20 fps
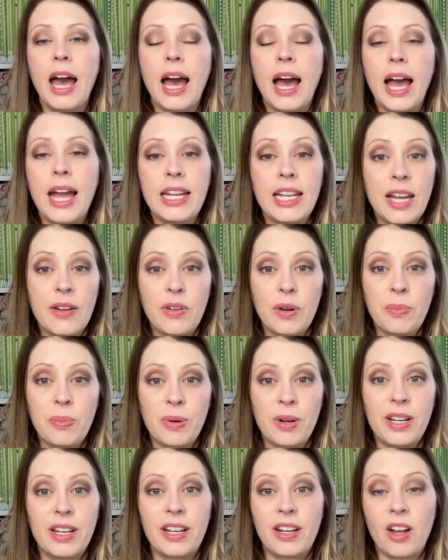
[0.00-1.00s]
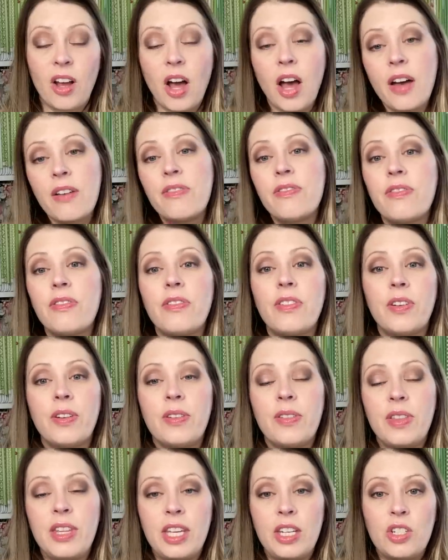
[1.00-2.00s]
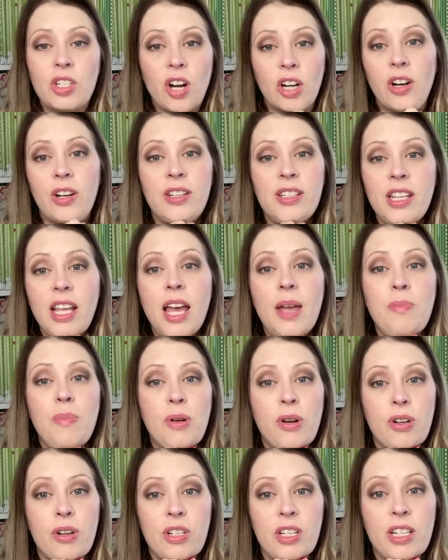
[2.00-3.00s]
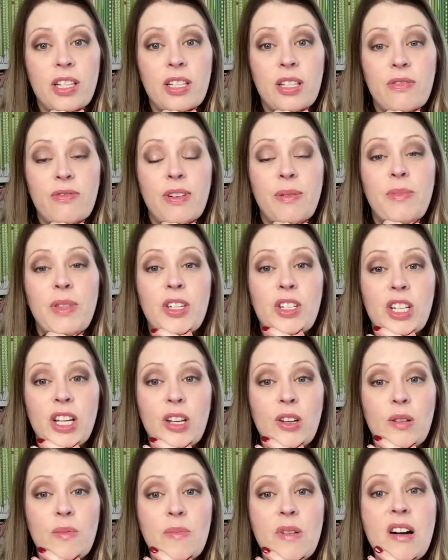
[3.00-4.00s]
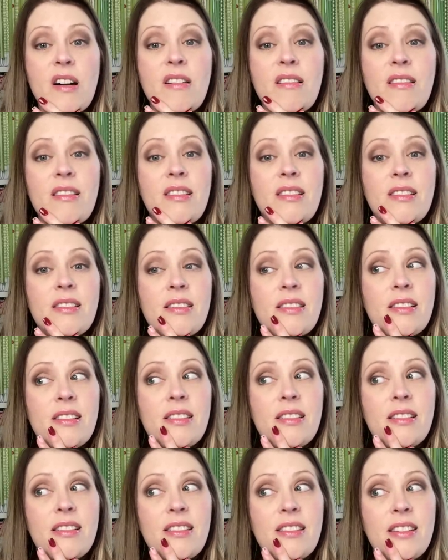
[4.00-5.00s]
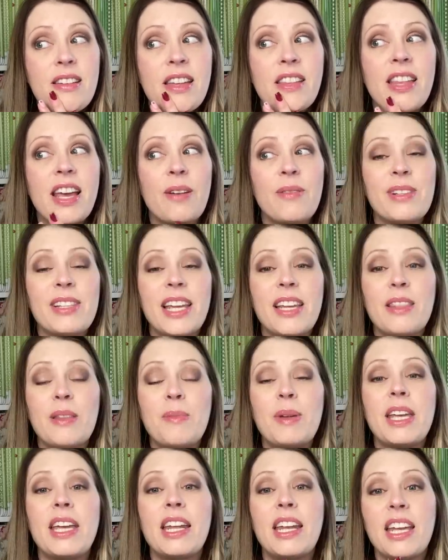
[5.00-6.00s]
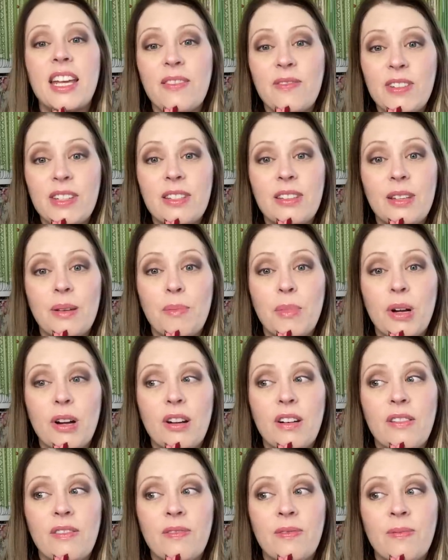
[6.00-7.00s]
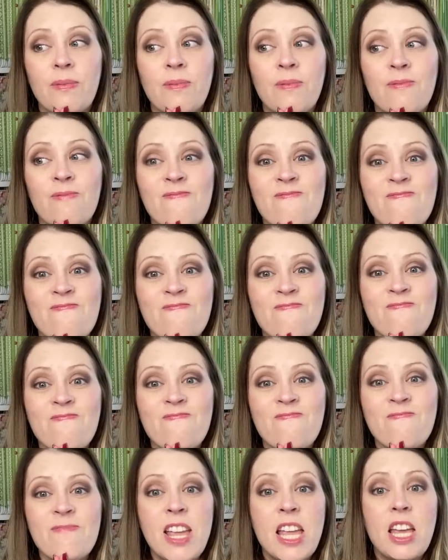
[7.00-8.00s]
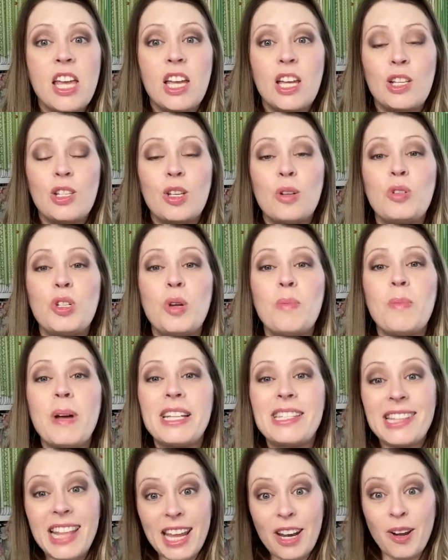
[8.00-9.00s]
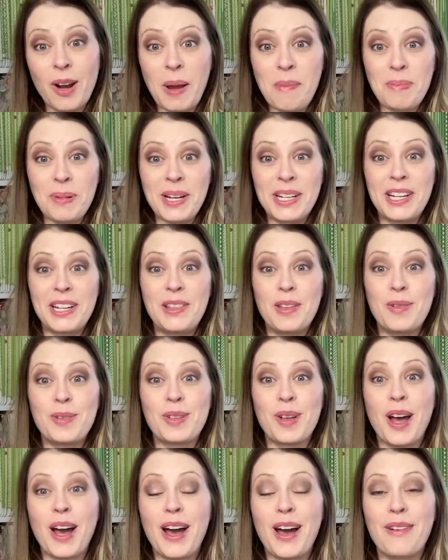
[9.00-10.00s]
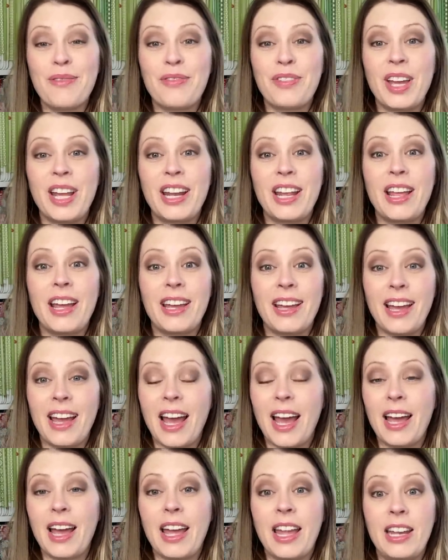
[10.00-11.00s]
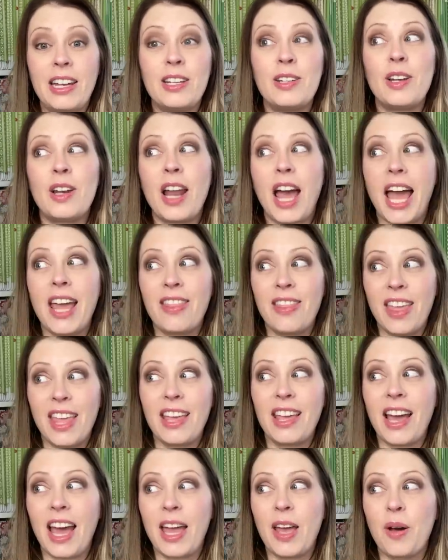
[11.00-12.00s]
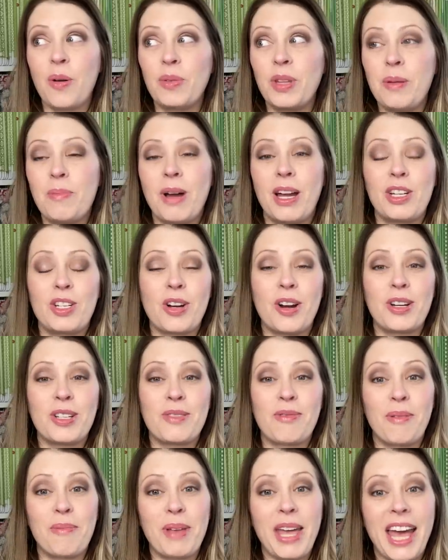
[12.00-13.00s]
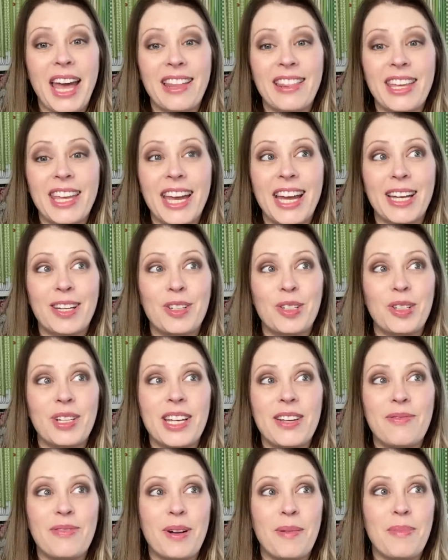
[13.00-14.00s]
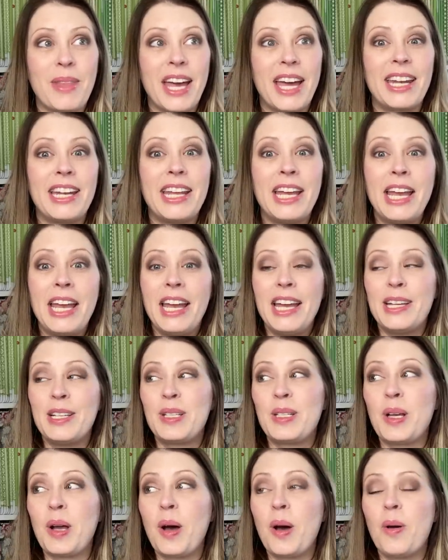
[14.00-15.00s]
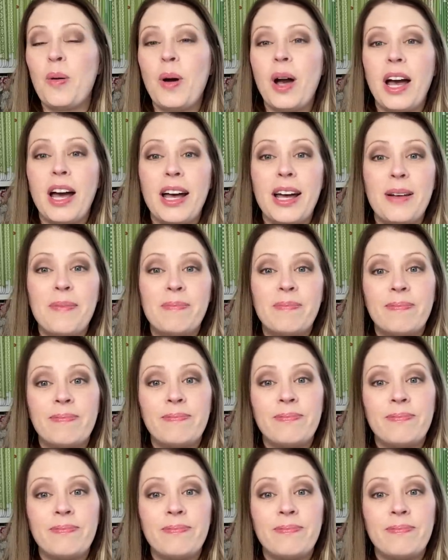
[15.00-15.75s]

I never printed off the charts I purchased from the Jingle Ball. And that was like the beginning of December. So two months later, I printed those off and and I think I only bought charts from Kathy actually from that. So um,